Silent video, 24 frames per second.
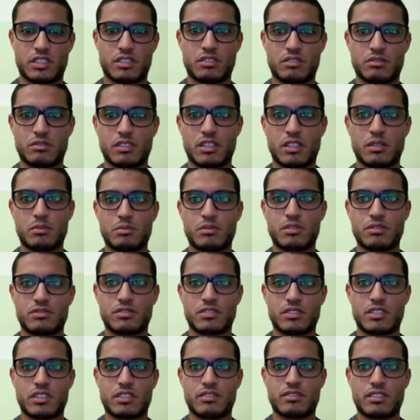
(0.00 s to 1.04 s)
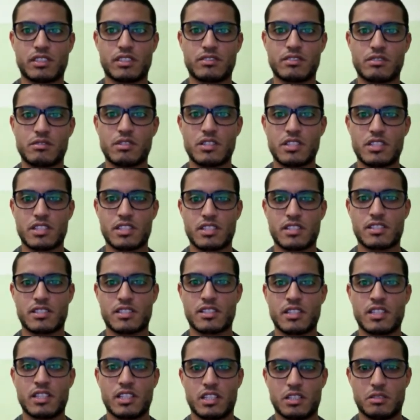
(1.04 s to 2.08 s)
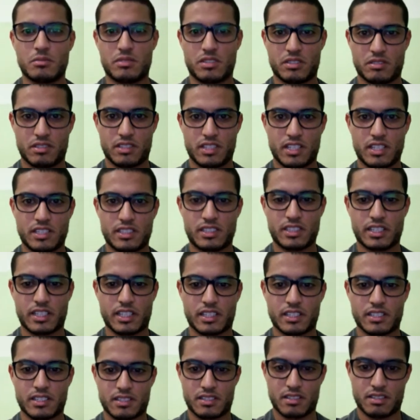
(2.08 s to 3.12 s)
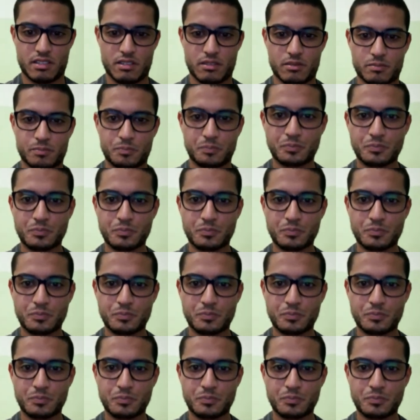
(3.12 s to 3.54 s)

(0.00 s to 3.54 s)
to up to 45 questions about that text. So